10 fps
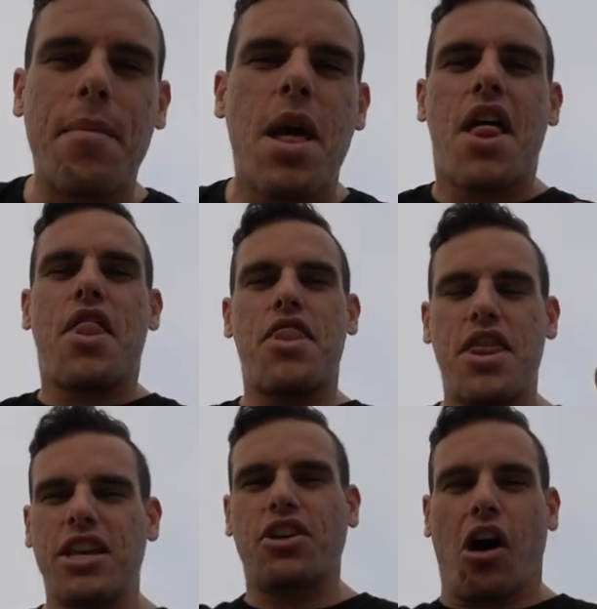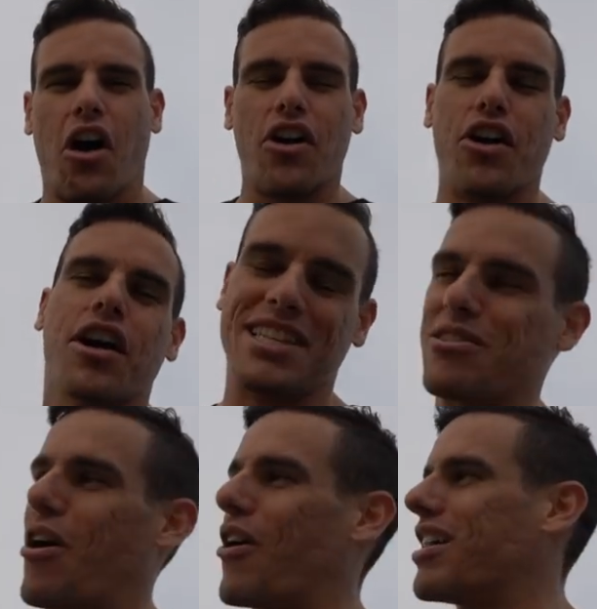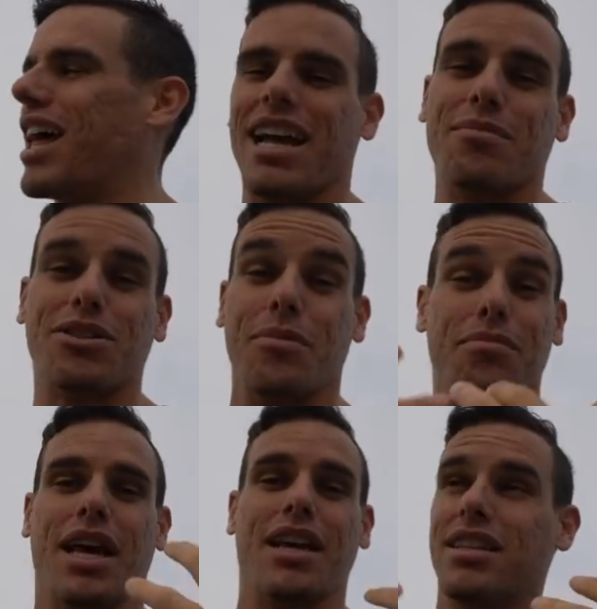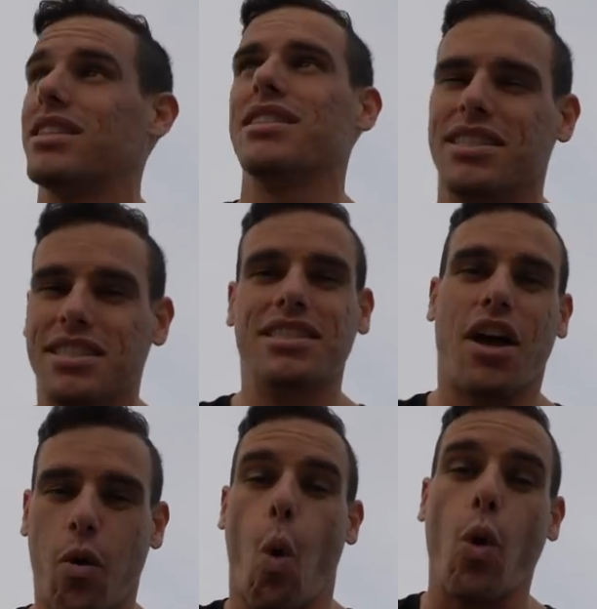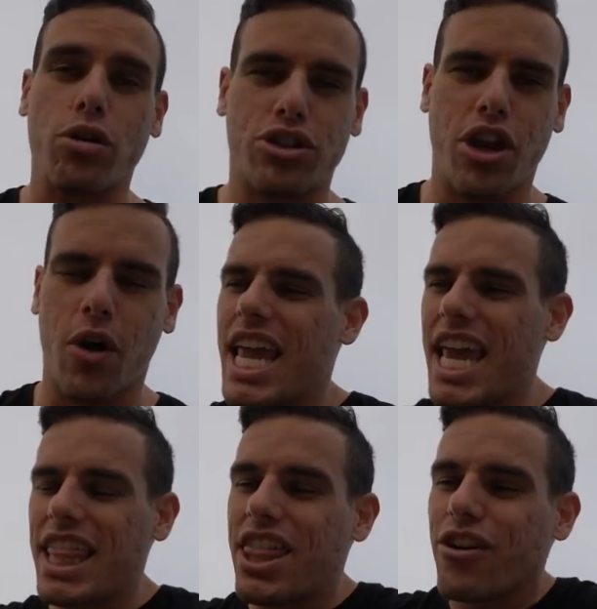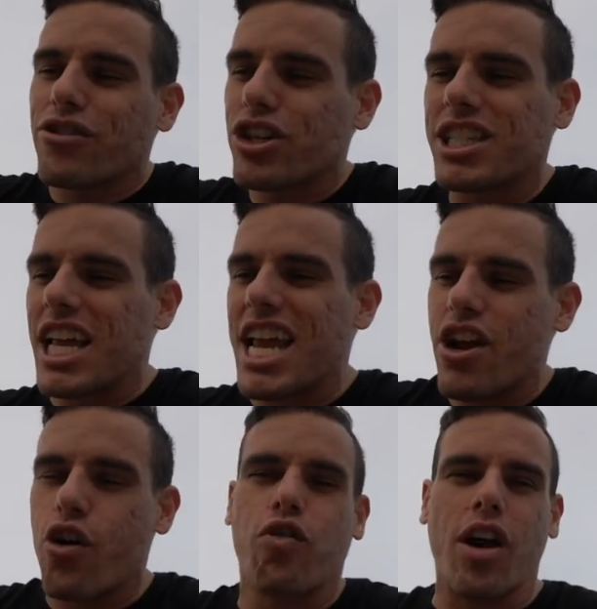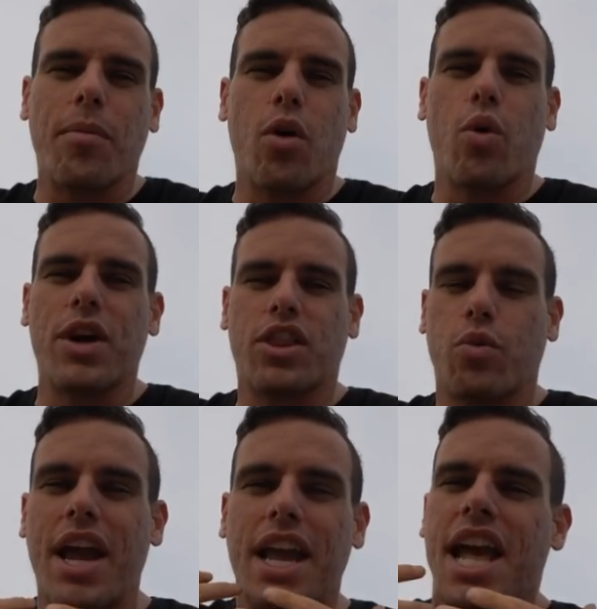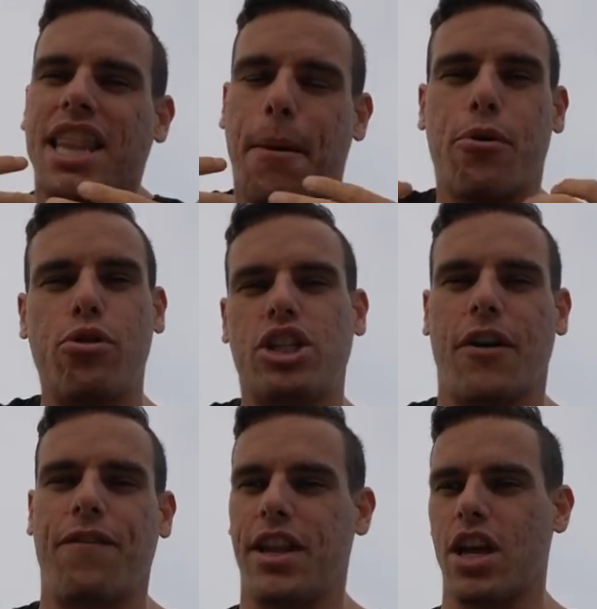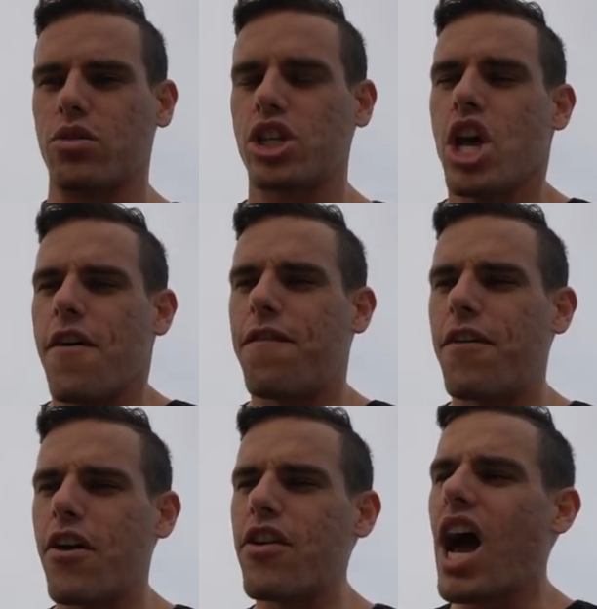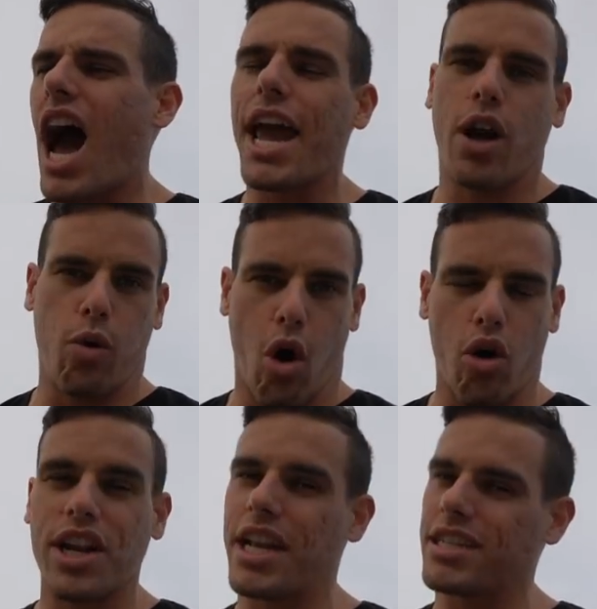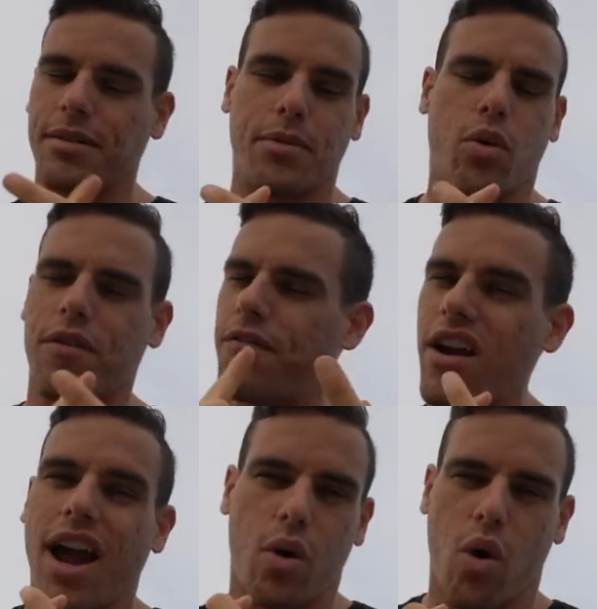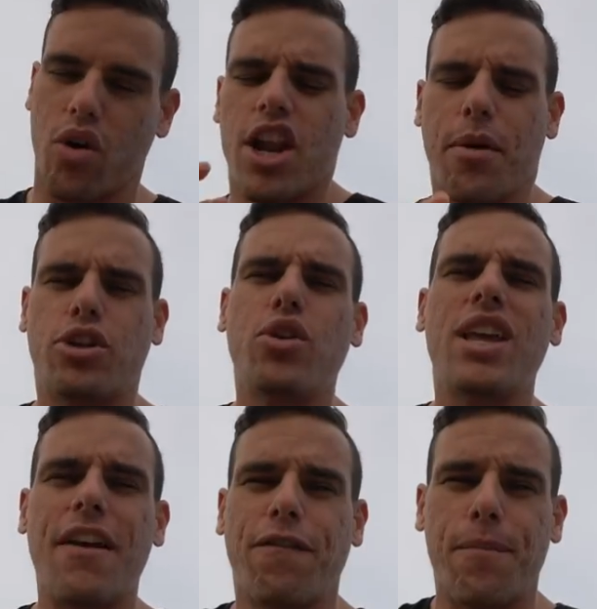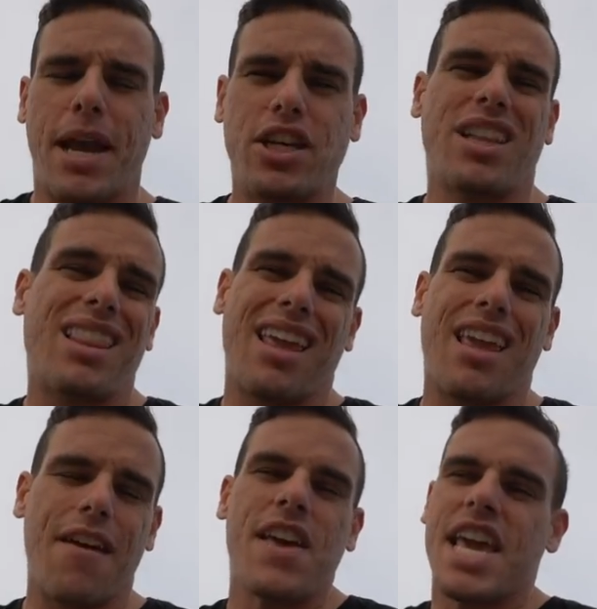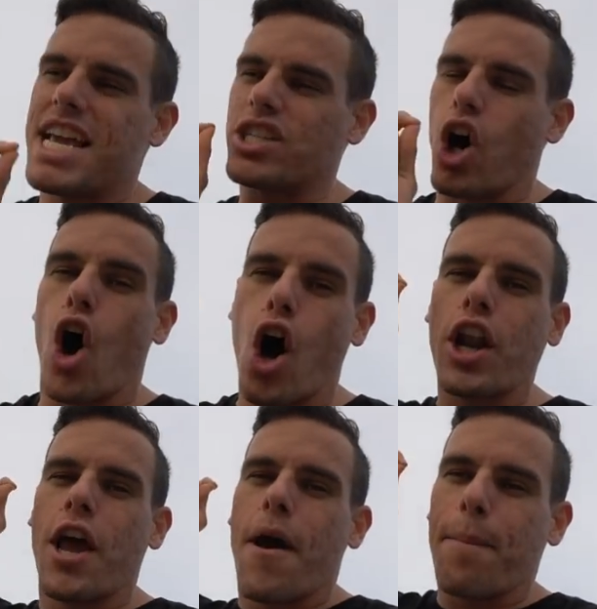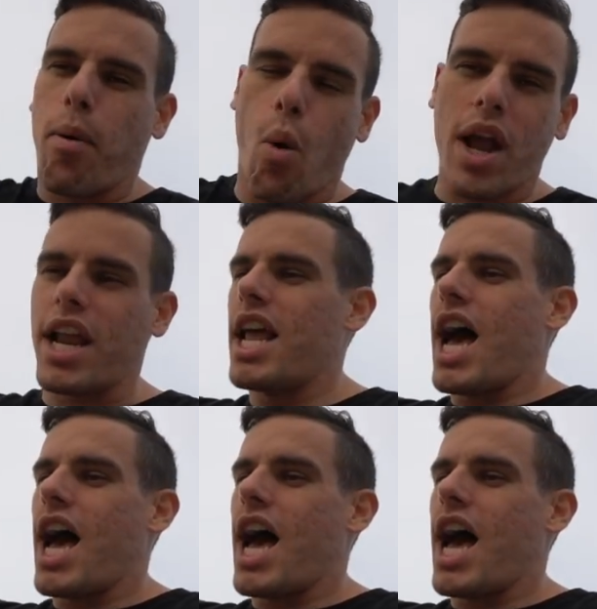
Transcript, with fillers: them this honor, this honor, like I'm some like award show. They're just incredible with the way they produce their videos. Very high quality, that's number one, very high quality. Number two, the information that they give is on point.